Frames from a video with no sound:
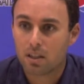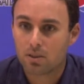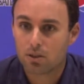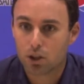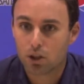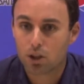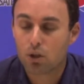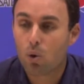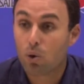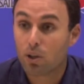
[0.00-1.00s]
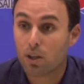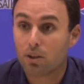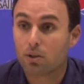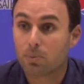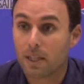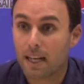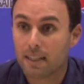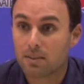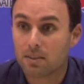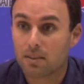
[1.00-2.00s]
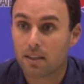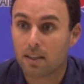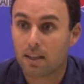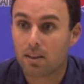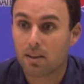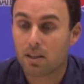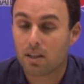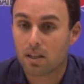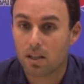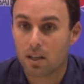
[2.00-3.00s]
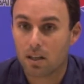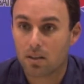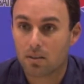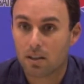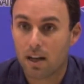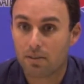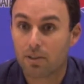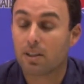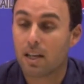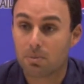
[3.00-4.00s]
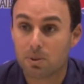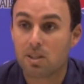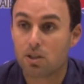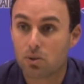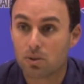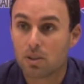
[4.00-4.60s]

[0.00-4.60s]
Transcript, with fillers: It's a good core young group of guys that I think have a lot of potential.